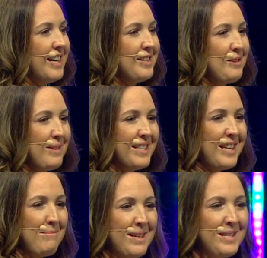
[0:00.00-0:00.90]
I don't know where
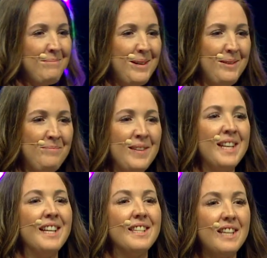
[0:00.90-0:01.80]
Sam is, but
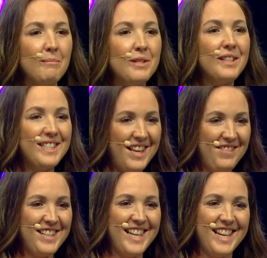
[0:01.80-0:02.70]
Sam took
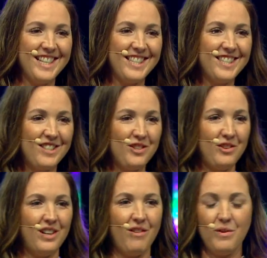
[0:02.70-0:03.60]
7 years to
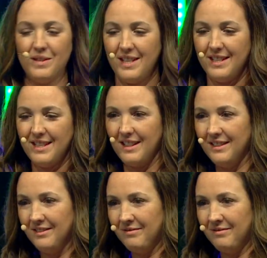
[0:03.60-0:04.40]
join her own sister